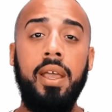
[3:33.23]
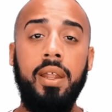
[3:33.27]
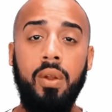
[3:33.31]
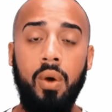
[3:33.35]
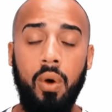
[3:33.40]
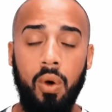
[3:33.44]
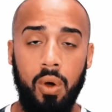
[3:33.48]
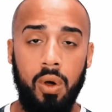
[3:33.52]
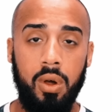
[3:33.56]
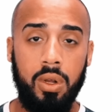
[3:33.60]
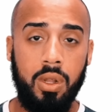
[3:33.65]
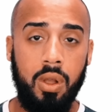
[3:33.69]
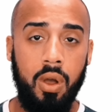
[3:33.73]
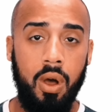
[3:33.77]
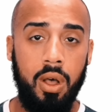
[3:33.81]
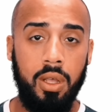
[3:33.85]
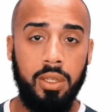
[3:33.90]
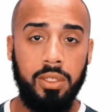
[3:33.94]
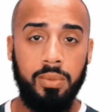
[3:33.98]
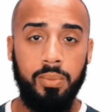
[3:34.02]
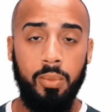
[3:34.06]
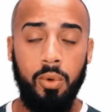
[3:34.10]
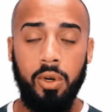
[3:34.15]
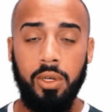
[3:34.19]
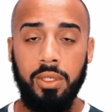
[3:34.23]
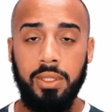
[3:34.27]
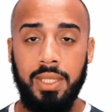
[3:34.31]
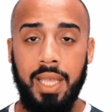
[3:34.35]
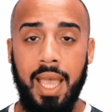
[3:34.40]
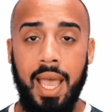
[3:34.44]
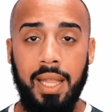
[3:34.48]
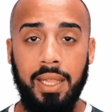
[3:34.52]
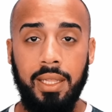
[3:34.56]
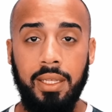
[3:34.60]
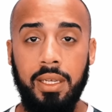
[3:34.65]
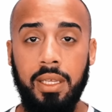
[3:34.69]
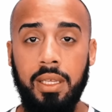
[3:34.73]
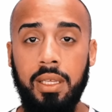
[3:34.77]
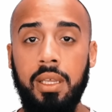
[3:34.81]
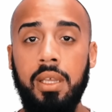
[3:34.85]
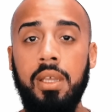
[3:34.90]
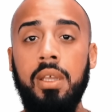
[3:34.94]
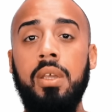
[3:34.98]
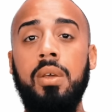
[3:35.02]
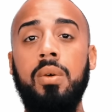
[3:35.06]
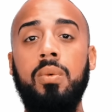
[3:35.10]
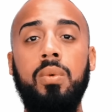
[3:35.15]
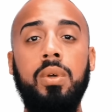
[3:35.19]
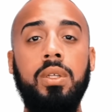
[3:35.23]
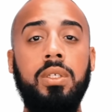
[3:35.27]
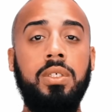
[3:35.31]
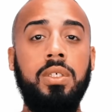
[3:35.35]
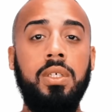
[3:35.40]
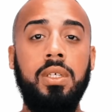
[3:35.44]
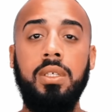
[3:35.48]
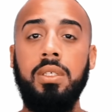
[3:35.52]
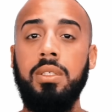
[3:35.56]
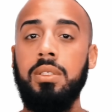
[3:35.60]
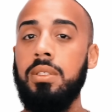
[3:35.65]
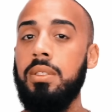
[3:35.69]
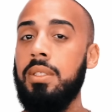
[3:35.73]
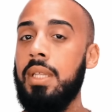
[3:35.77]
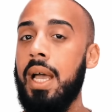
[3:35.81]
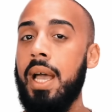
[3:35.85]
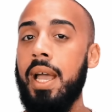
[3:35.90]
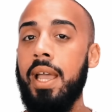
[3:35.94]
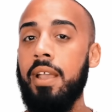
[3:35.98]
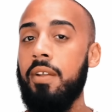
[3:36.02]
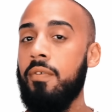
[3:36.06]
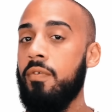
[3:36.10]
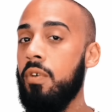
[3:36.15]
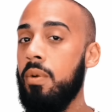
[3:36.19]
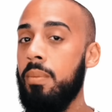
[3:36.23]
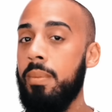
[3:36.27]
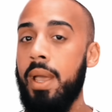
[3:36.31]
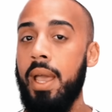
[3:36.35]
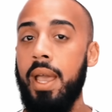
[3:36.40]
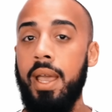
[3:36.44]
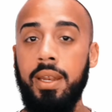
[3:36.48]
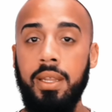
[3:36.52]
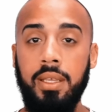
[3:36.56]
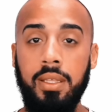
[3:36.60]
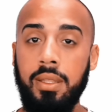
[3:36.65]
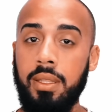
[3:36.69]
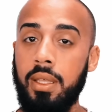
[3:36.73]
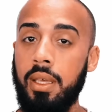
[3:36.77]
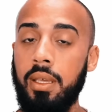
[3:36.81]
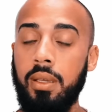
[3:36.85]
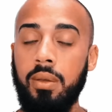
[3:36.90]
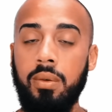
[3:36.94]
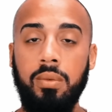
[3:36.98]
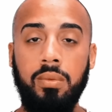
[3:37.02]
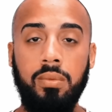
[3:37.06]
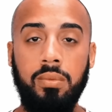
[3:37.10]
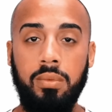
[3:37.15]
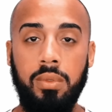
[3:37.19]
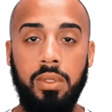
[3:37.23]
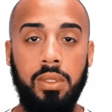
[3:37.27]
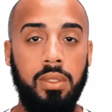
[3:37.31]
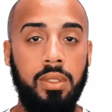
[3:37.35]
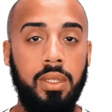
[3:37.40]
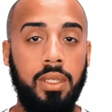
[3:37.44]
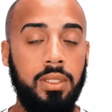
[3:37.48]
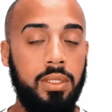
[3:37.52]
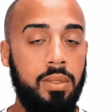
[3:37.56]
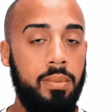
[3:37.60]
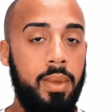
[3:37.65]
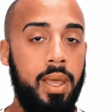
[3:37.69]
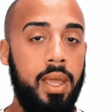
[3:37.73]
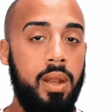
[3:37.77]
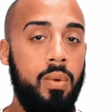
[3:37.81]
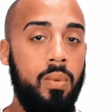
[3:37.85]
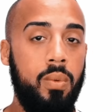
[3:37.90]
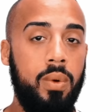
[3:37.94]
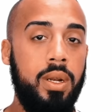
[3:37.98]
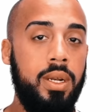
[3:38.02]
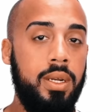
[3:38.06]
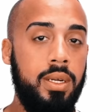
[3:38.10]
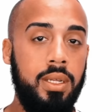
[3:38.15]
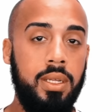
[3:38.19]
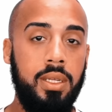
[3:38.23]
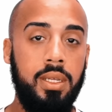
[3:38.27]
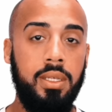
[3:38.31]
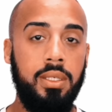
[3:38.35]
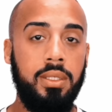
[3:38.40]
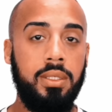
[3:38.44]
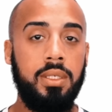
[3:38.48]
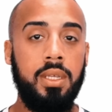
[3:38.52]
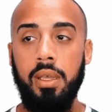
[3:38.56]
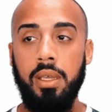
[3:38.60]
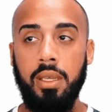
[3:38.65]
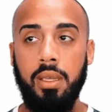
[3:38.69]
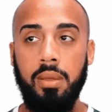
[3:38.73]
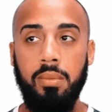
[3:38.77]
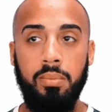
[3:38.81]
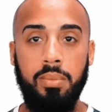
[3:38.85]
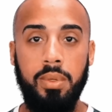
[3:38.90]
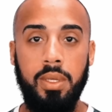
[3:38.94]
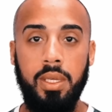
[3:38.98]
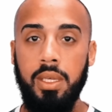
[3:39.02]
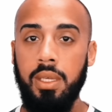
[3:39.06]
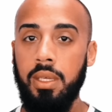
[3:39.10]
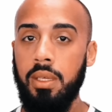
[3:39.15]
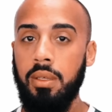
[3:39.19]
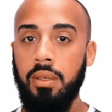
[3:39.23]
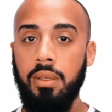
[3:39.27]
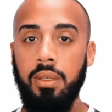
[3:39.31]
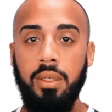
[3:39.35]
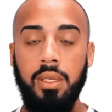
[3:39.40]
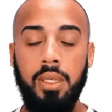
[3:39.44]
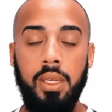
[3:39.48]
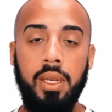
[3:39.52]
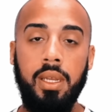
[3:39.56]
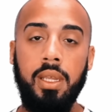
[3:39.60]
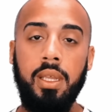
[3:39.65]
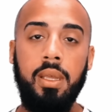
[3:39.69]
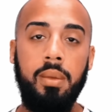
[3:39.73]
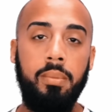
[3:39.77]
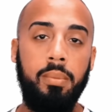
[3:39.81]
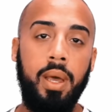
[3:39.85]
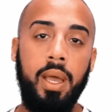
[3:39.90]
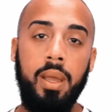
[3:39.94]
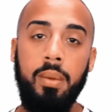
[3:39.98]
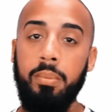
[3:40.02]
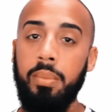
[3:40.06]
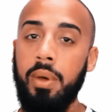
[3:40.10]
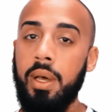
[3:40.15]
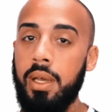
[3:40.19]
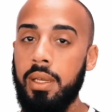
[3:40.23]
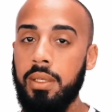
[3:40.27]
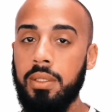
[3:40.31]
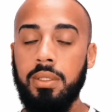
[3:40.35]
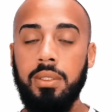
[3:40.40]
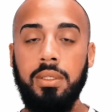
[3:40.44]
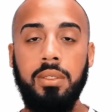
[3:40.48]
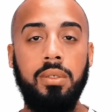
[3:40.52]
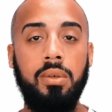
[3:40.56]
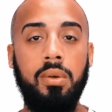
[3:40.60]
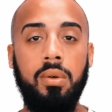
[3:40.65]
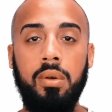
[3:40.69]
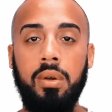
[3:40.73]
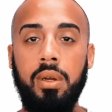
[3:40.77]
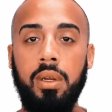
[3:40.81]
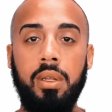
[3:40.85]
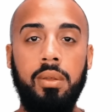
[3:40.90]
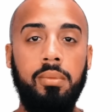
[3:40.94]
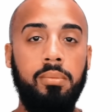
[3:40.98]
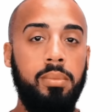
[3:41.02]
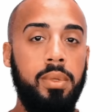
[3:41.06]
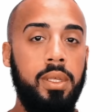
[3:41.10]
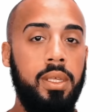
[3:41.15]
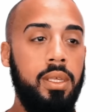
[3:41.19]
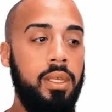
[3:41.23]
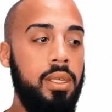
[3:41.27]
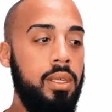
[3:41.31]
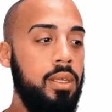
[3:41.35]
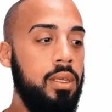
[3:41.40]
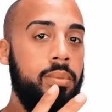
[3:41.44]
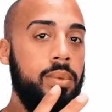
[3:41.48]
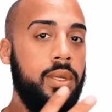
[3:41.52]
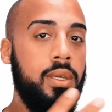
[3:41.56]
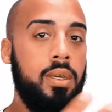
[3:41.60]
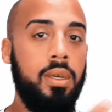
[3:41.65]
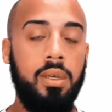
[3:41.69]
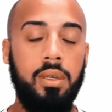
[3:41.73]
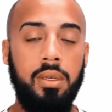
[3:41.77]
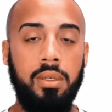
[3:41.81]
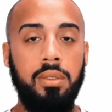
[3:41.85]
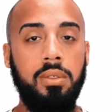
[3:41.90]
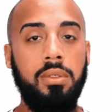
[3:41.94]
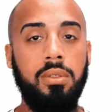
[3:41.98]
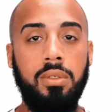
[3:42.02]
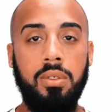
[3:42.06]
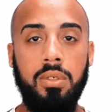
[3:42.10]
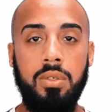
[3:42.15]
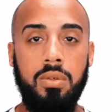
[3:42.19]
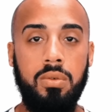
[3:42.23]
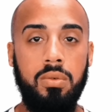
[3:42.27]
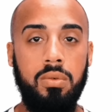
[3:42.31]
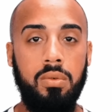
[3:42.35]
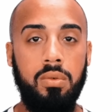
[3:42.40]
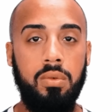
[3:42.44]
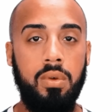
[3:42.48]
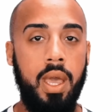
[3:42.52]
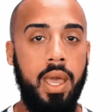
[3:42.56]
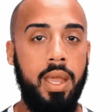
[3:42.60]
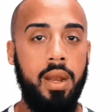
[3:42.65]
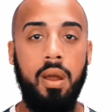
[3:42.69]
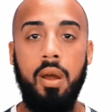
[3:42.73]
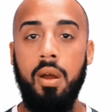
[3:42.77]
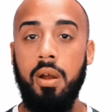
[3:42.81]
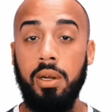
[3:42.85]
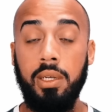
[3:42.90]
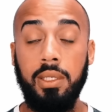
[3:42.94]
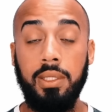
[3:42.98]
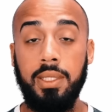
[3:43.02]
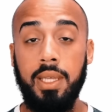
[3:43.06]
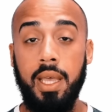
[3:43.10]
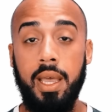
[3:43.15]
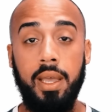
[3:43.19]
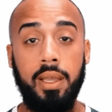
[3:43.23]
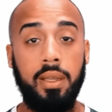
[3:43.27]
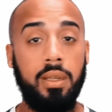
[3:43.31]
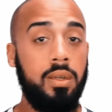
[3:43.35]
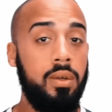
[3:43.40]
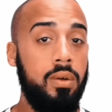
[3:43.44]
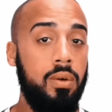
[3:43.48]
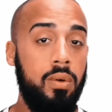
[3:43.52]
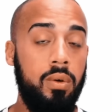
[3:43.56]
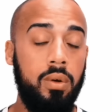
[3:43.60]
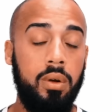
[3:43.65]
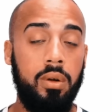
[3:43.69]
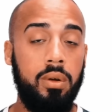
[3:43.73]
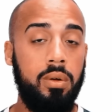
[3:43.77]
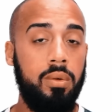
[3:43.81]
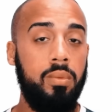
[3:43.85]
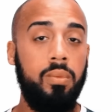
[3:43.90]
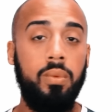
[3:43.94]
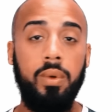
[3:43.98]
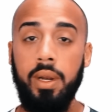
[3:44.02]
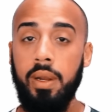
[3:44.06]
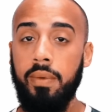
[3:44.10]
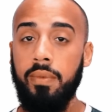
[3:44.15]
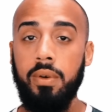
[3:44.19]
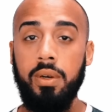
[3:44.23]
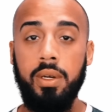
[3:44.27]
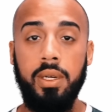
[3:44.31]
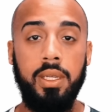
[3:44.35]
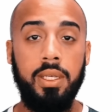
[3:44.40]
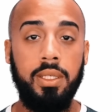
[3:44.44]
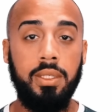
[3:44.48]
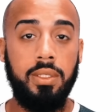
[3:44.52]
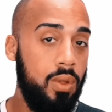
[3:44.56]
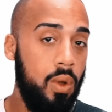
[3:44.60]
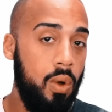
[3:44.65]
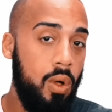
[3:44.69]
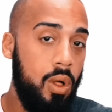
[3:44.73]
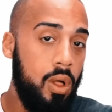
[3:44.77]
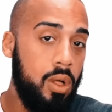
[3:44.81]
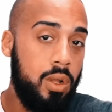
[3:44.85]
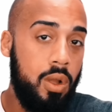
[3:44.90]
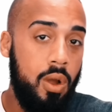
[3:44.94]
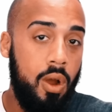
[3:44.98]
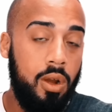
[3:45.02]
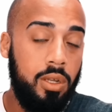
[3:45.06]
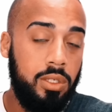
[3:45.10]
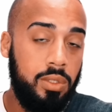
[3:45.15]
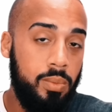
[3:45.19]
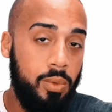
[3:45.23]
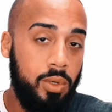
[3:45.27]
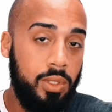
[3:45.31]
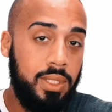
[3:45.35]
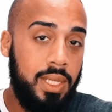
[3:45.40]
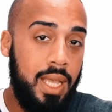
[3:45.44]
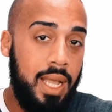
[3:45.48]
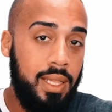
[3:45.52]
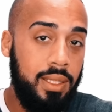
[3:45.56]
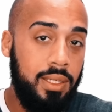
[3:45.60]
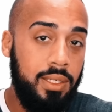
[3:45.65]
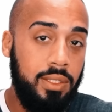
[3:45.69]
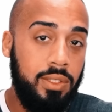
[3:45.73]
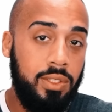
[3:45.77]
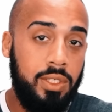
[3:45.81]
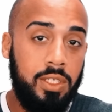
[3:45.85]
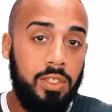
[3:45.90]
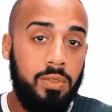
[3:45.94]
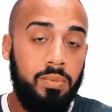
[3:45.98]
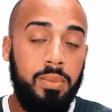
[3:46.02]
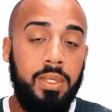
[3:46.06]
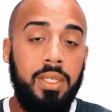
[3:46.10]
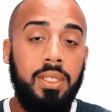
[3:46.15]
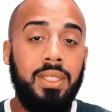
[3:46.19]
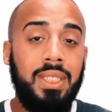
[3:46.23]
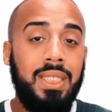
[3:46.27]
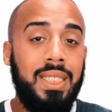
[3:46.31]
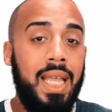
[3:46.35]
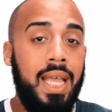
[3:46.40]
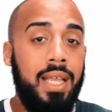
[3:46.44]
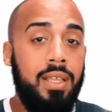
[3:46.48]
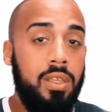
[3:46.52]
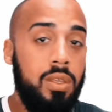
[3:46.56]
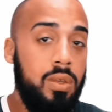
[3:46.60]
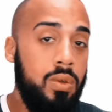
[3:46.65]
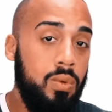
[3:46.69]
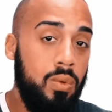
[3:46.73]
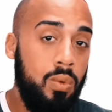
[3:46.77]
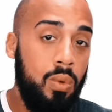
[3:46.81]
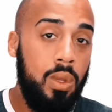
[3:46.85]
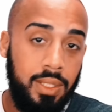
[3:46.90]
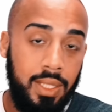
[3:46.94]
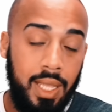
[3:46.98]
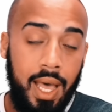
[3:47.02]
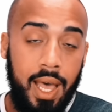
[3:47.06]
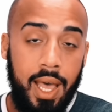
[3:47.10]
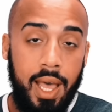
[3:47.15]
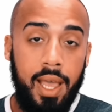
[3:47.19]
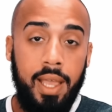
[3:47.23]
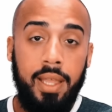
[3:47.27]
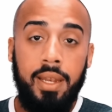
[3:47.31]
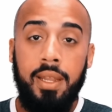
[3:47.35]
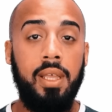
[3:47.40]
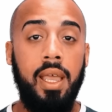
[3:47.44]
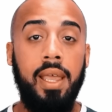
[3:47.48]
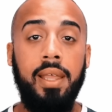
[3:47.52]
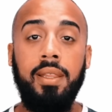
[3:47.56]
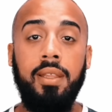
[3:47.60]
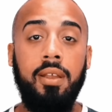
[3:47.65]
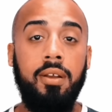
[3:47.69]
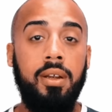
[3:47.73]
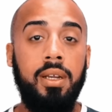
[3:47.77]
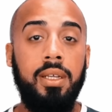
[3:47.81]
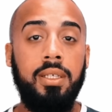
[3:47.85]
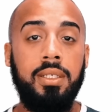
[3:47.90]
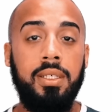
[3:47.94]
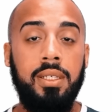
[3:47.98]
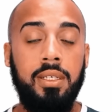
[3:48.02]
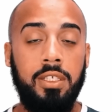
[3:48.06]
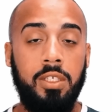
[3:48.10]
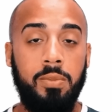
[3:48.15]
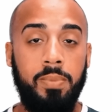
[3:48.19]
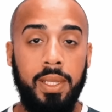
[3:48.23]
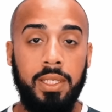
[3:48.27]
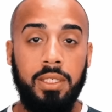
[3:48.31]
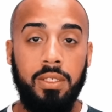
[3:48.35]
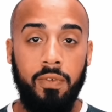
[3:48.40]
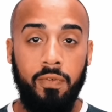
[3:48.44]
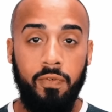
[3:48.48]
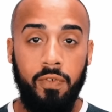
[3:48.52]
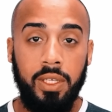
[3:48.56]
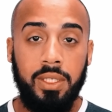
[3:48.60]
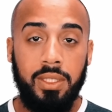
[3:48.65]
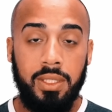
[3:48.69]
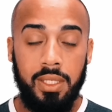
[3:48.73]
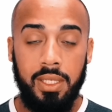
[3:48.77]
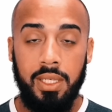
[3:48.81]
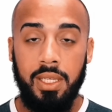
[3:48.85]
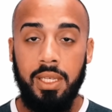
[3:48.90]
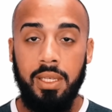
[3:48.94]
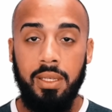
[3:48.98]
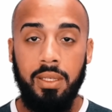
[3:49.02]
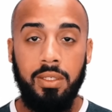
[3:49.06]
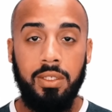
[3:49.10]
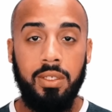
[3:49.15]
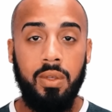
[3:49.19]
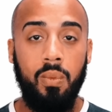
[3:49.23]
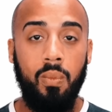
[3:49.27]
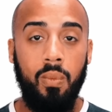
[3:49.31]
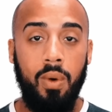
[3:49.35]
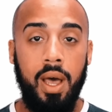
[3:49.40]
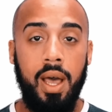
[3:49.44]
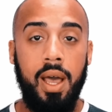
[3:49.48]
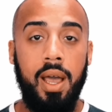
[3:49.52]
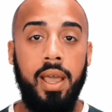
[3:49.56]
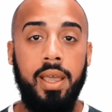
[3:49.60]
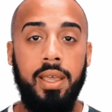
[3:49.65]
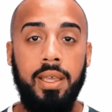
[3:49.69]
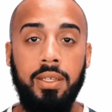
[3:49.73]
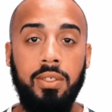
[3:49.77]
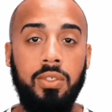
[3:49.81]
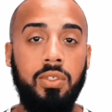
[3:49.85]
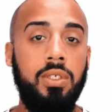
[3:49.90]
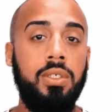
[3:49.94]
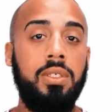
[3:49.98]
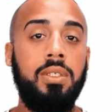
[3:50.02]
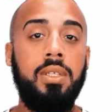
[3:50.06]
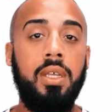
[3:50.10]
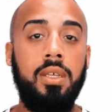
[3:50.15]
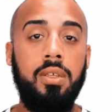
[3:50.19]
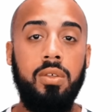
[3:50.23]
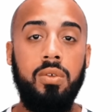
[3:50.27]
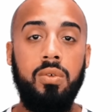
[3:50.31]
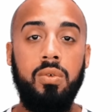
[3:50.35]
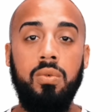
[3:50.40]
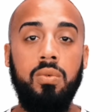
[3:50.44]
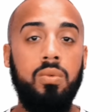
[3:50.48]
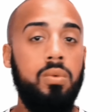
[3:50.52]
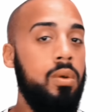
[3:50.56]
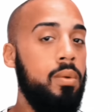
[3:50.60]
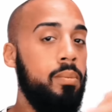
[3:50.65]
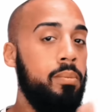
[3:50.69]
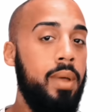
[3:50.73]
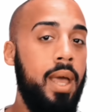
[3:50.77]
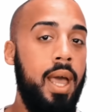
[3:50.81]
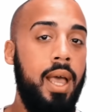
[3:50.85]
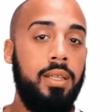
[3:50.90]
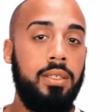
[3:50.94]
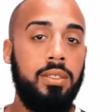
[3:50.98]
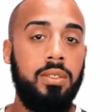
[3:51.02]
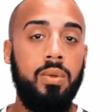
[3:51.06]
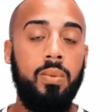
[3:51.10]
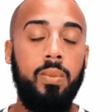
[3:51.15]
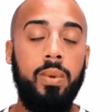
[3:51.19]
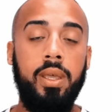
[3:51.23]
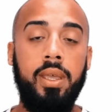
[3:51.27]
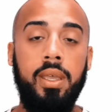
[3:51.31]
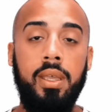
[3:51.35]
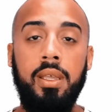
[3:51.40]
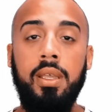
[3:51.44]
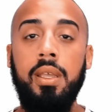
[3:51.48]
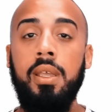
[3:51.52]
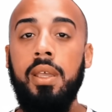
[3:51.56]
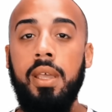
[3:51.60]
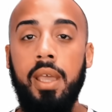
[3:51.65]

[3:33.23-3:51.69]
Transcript: And all-cause mortality, which is dying from anything, it doesn't matter what it is. It could be getting hit by a bus, or it can be because you had a heart attack or whatever it is. All-cause mortality just means that you died, and there isn't a specificity to why, it's just that you passed away.